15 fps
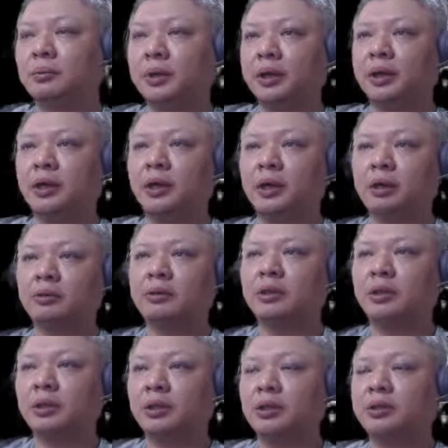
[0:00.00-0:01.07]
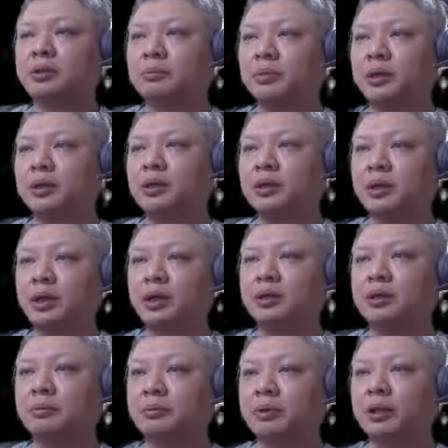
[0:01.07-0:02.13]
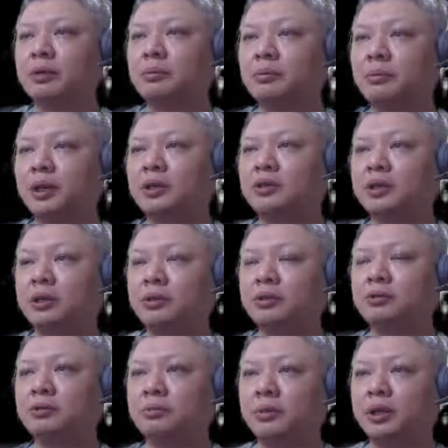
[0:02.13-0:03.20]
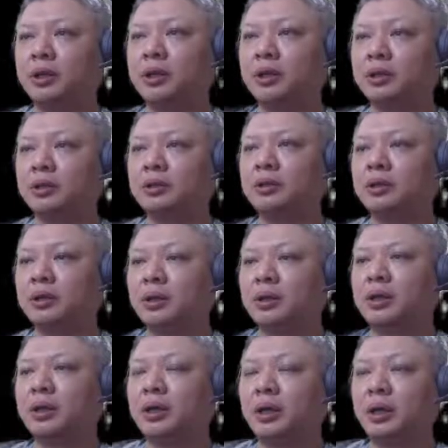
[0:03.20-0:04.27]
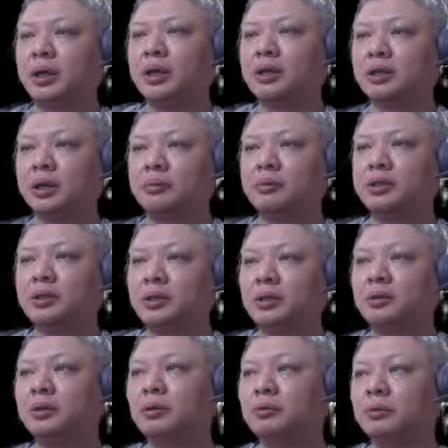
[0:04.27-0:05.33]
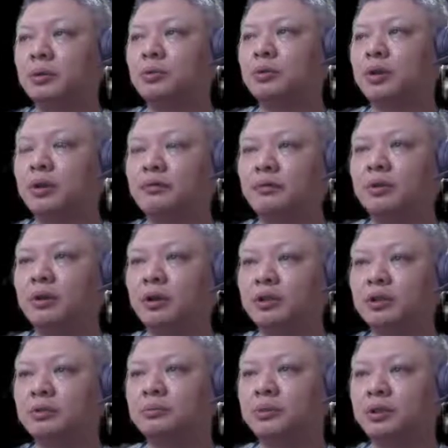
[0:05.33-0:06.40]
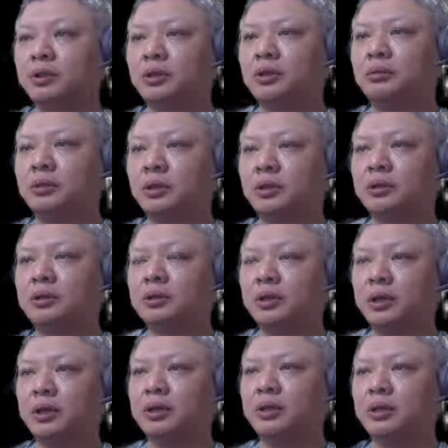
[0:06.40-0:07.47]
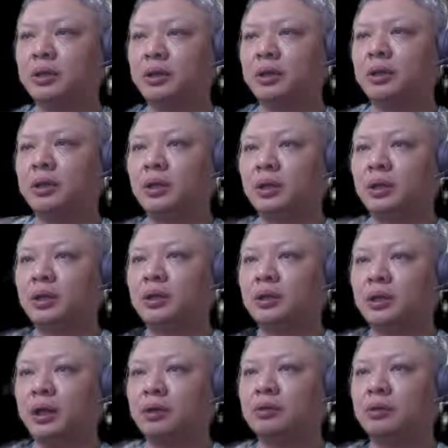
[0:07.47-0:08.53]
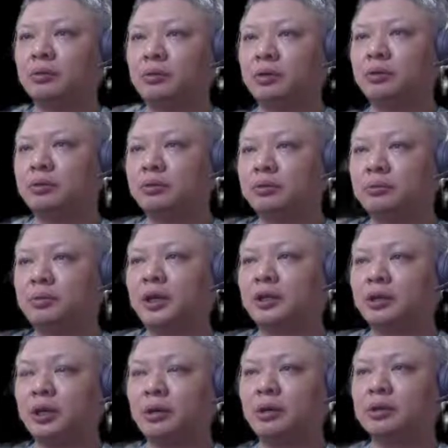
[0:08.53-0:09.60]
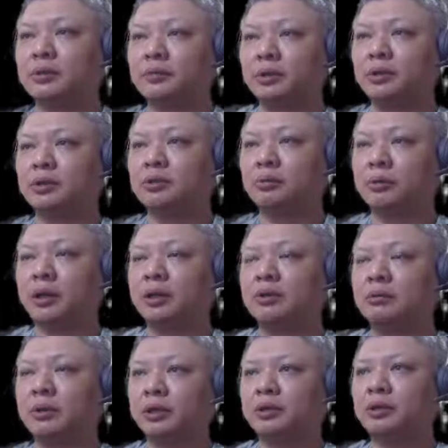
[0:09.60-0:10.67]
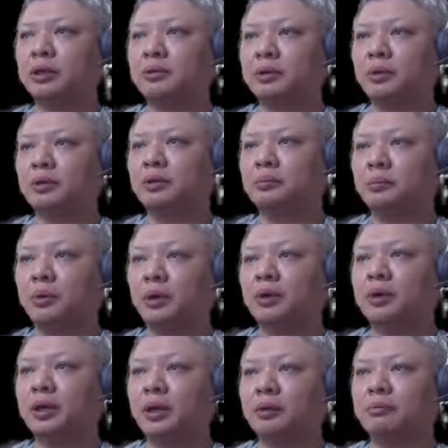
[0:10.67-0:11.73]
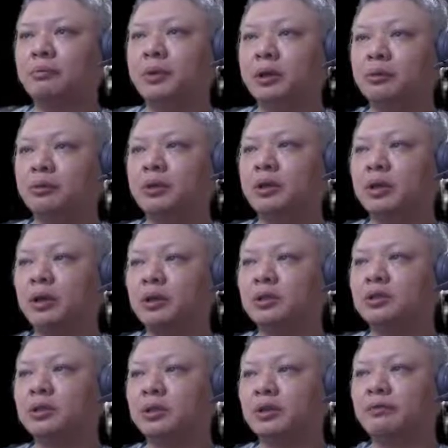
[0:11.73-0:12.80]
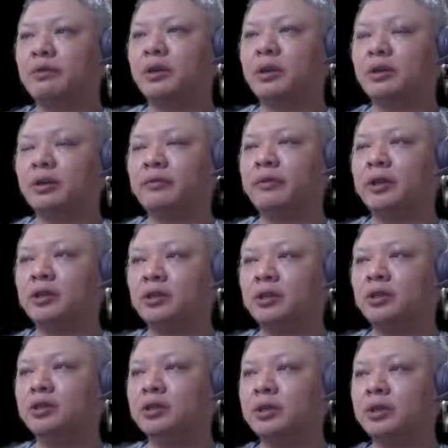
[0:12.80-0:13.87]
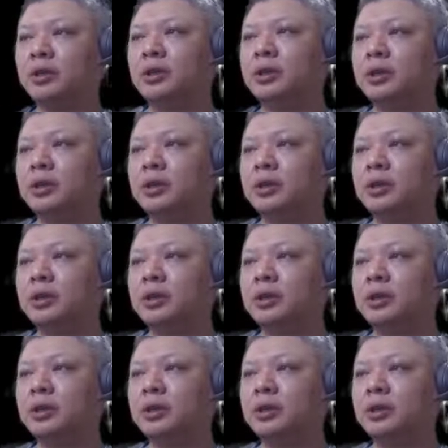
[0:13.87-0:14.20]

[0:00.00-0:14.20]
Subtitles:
black can counter in this manner, and the black chariots would be linked. And as can be seen, red would have lost material, and now there will be 2 black chariots versus 1 red chariot on the board, and black would gain a significant advantage.